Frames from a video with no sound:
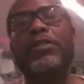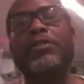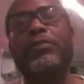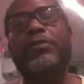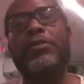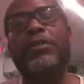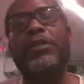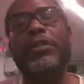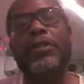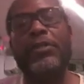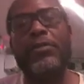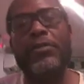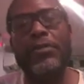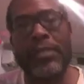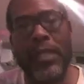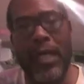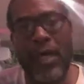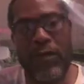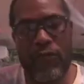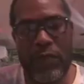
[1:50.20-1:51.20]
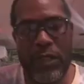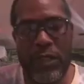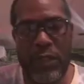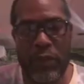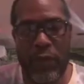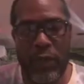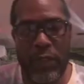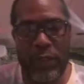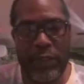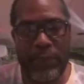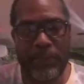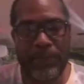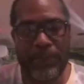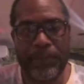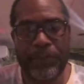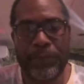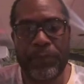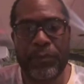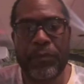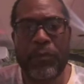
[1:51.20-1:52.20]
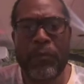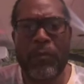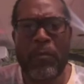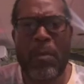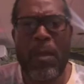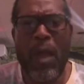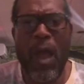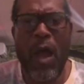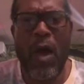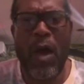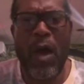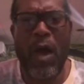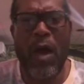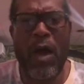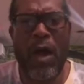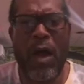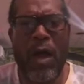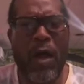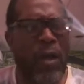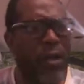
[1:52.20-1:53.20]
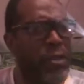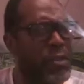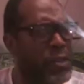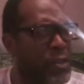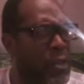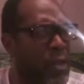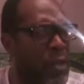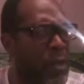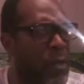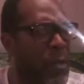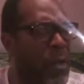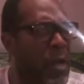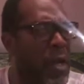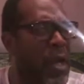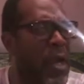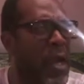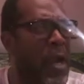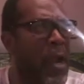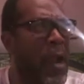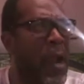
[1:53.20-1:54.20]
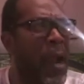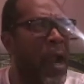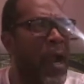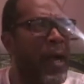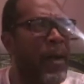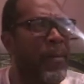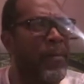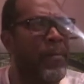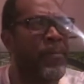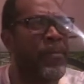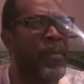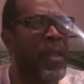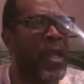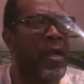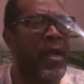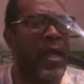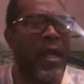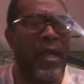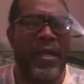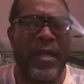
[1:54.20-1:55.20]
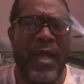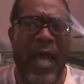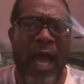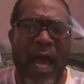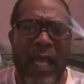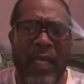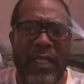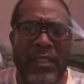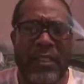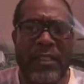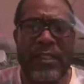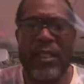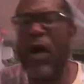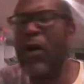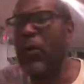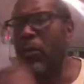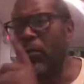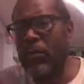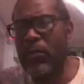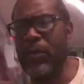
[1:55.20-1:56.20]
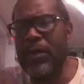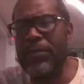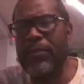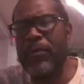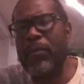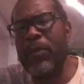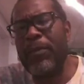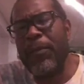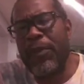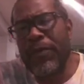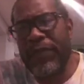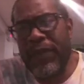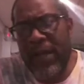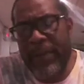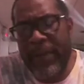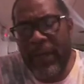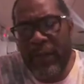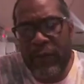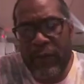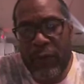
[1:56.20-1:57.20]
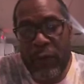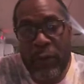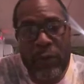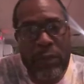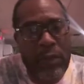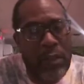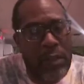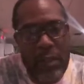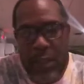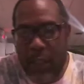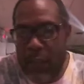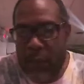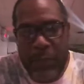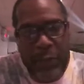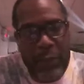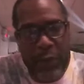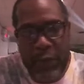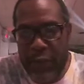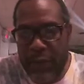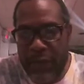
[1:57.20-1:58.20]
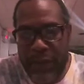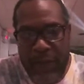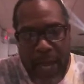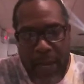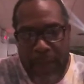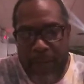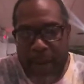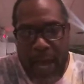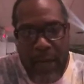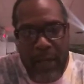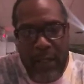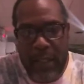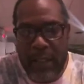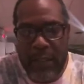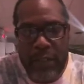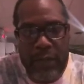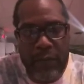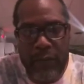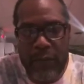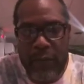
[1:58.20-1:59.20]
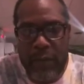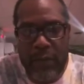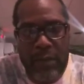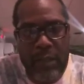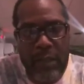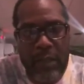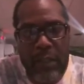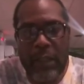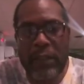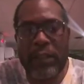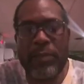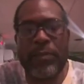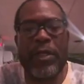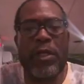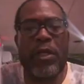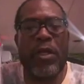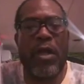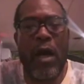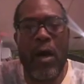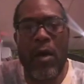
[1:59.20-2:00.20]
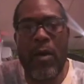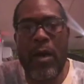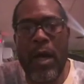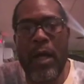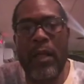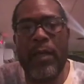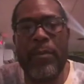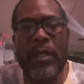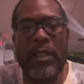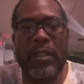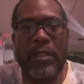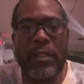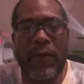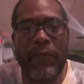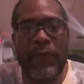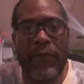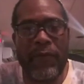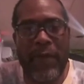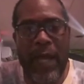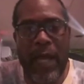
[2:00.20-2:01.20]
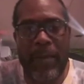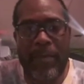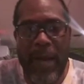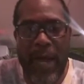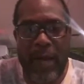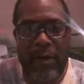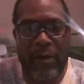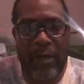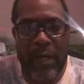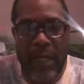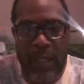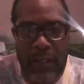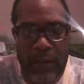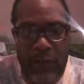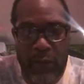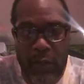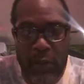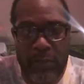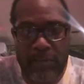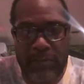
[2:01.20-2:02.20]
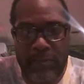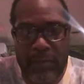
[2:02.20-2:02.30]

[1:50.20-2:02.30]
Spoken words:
you to use that resource. Also, analysis. Oh, one more thing about the rule. Don't put your fact pattern into the rule. There should be no elements of the fact pattern in the rule,